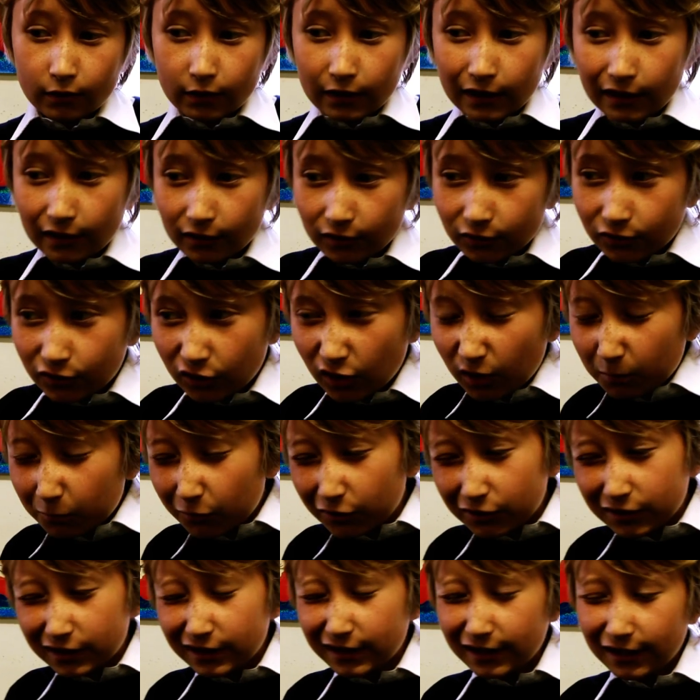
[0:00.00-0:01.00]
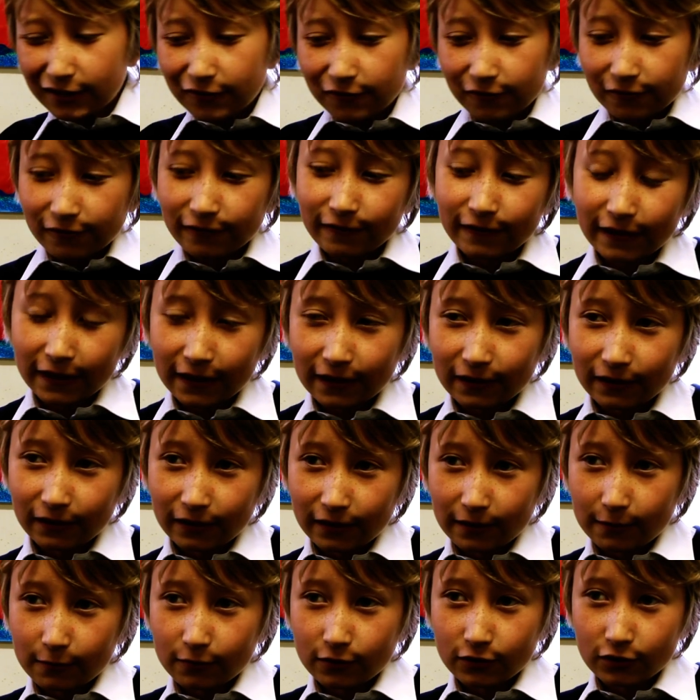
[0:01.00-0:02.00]
At the time, I didn't think that
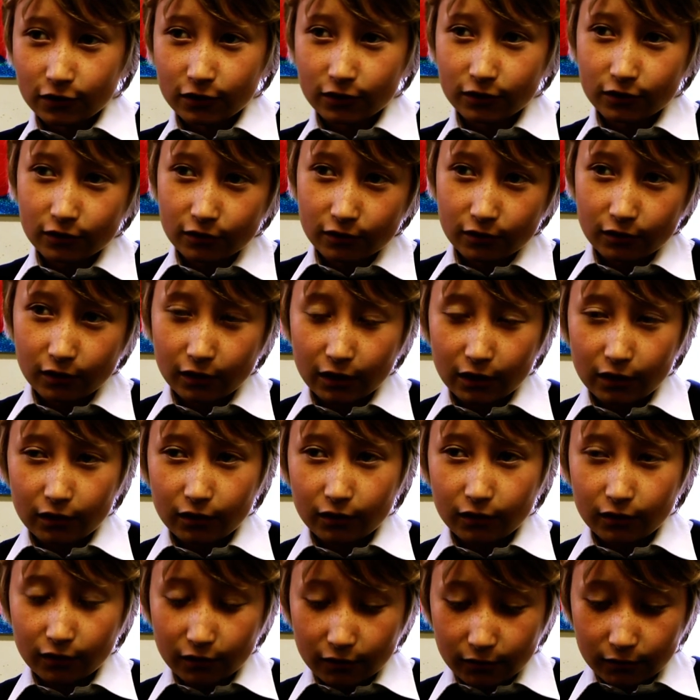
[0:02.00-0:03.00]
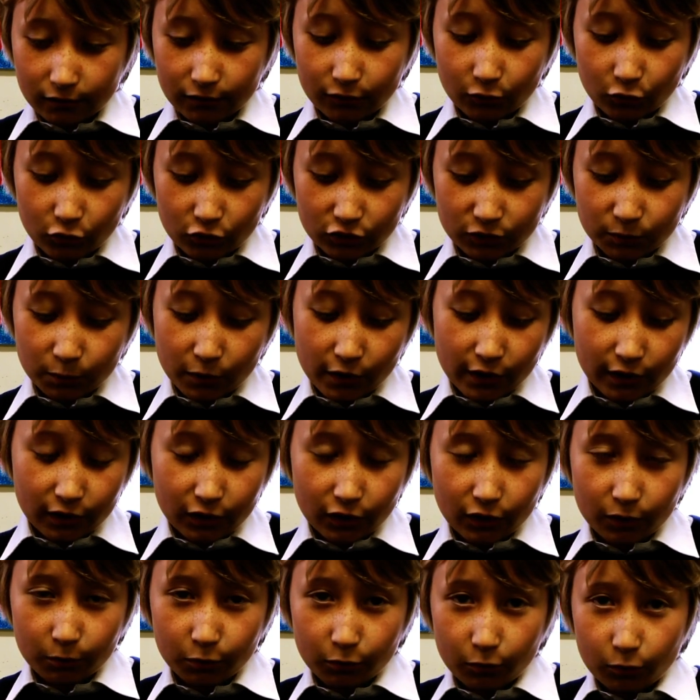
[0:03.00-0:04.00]
it was caused by
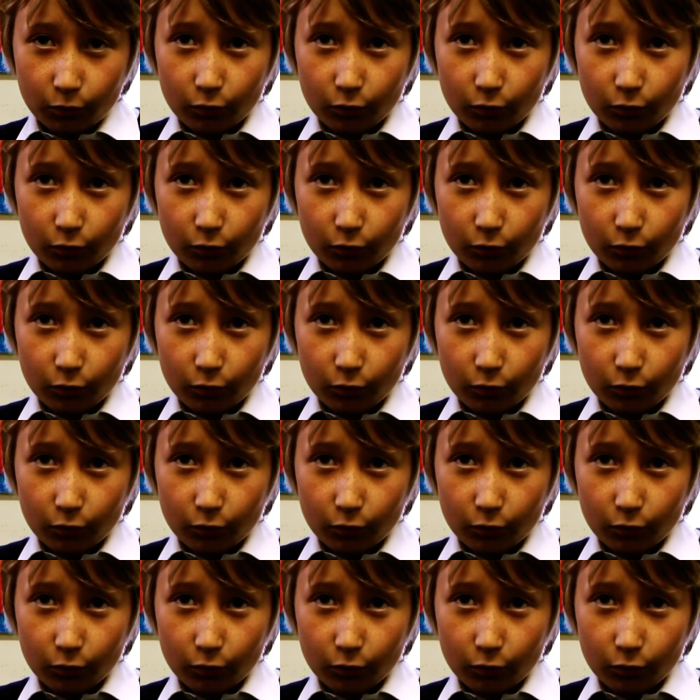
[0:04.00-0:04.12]
global